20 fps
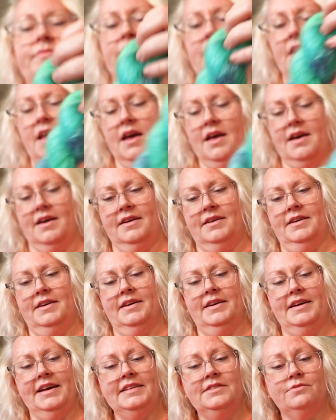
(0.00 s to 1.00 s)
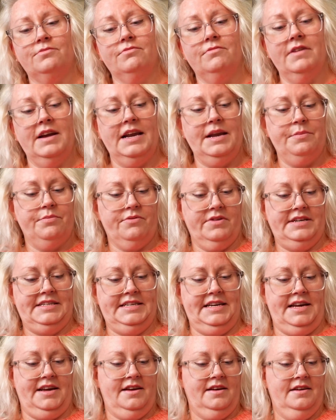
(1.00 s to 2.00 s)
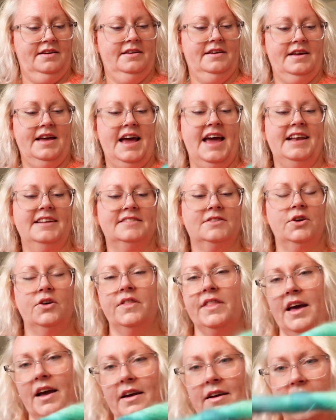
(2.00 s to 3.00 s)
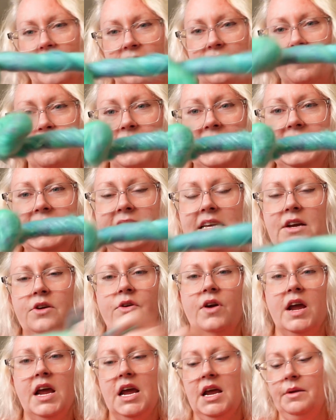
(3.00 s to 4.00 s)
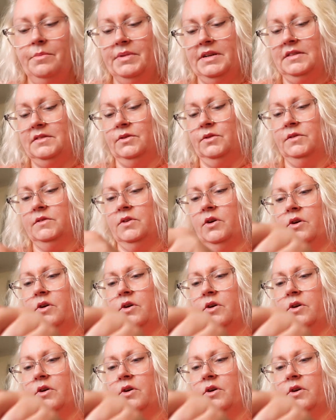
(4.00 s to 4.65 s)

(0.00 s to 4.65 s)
yeah, it's really pretty, and it's got that kind of minty green, but it's also